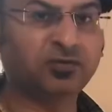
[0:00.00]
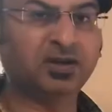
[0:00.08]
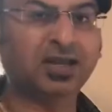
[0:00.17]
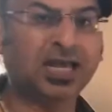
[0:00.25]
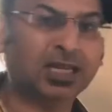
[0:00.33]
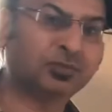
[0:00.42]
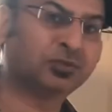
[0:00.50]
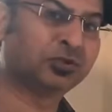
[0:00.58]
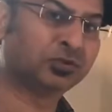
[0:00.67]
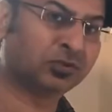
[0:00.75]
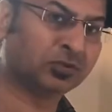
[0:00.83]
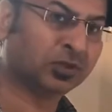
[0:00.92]
will help
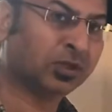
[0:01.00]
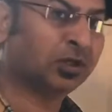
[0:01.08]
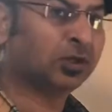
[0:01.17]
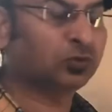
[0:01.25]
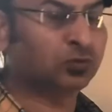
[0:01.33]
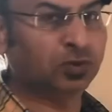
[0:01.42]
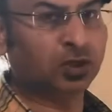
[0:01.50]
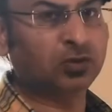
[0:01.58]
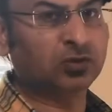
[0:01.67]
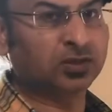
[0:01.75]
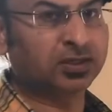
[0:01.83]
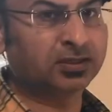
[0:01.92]
you to
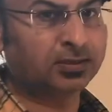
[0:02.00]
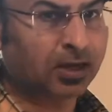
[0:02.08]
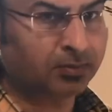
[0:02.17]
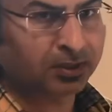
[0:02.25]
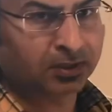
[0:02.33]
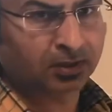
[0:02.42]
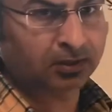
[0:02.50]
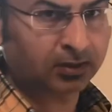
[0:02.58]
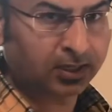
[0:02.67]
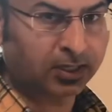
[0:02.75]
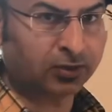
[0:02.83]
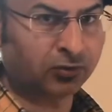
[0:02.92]
calculate
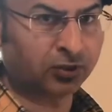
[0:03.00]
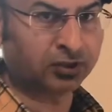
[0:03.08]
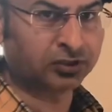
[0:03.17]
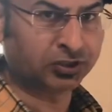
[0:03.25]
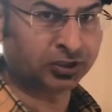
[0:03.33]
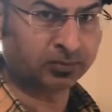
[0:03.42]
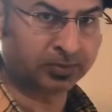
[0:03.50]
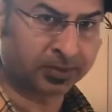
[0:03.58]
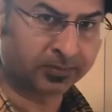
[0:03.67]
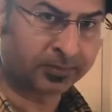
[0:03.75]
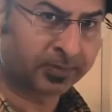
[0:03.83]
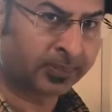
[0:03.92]
nominal and real GDP.